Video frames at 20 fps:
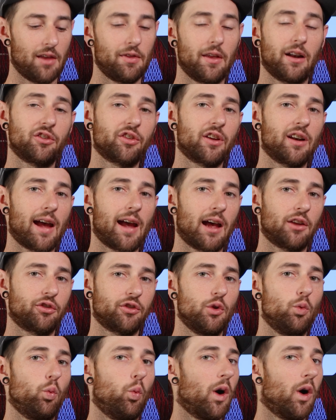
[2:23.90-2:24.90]
and then it's gonna
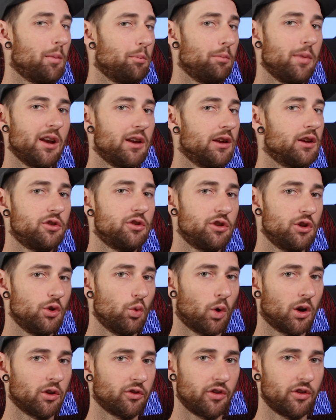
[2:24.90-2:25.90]
ask you what media do
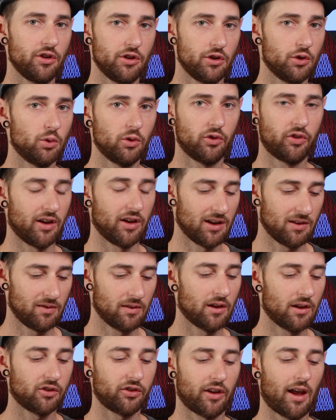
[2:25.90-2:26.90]
you want to use
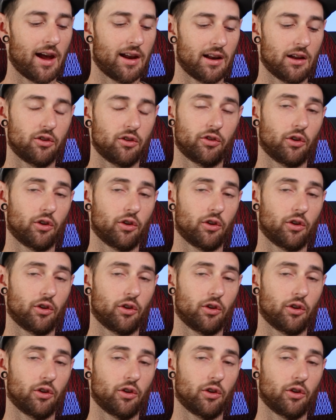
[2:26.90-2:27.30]
in this edit.